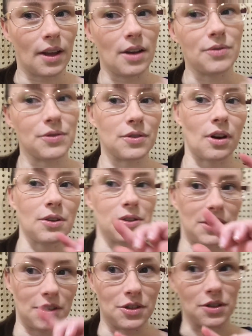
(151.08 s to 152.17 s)
I've got
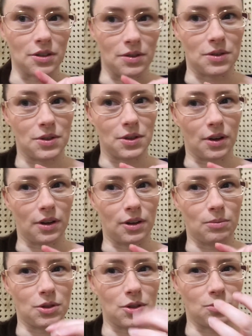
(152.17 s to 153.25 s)
stitches, so,
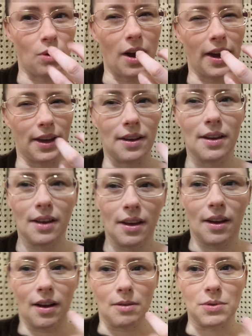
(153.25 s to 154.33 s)
which is why
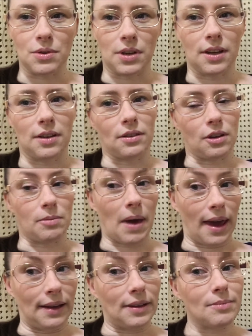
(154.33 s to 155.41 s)
I'm sort of getting a lot of
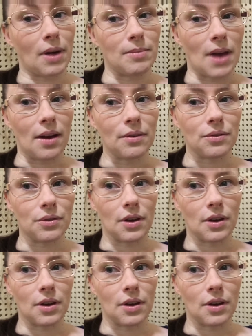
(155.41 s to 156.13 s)
pain in my mouth.